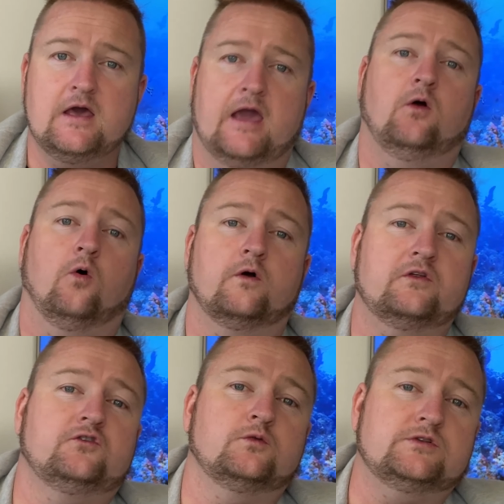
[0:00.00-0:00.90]
in order
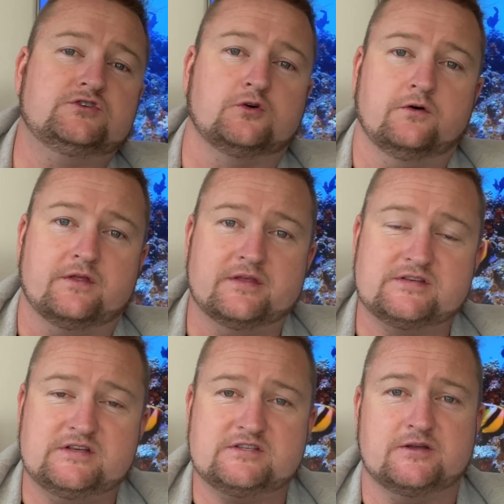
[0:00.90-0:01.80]
to ensure that the
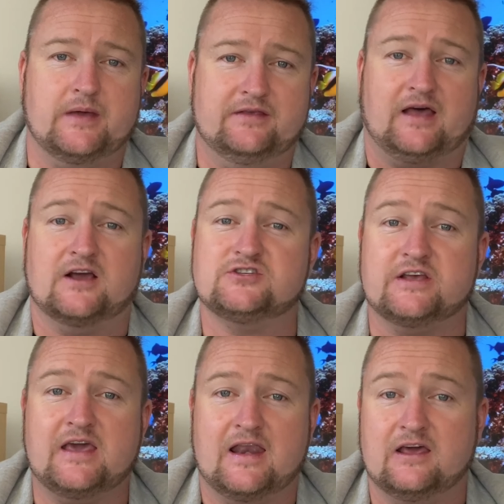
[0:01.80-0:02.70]
system is actually
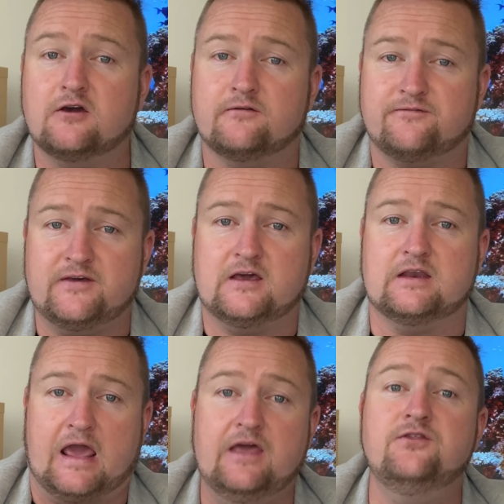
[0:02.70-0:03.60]
getting
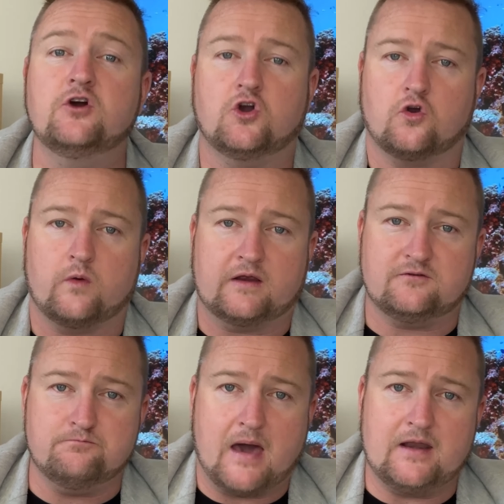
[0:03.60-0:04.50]
configured in the correct
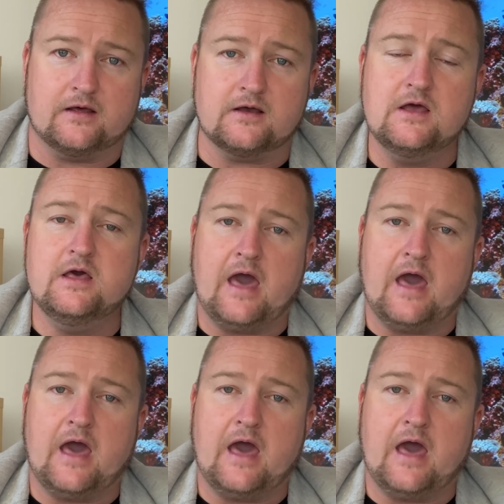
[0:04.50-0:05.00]
manner